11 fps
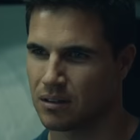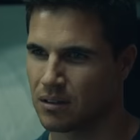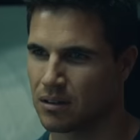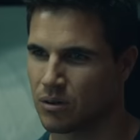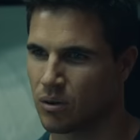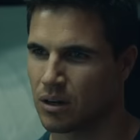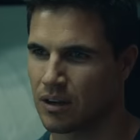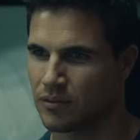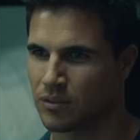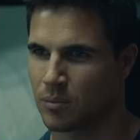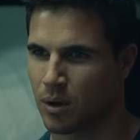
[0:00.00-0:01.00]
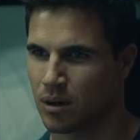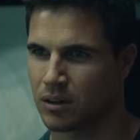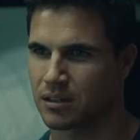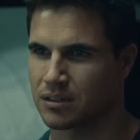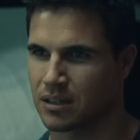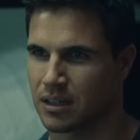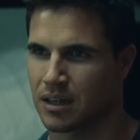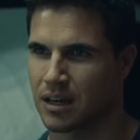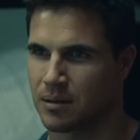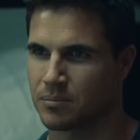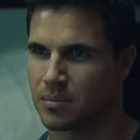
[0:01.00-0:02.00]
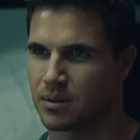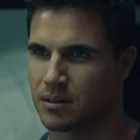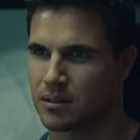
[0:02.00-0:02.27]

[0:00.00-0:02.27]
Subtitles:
Connor wonders why Kumbo's assassin went after her,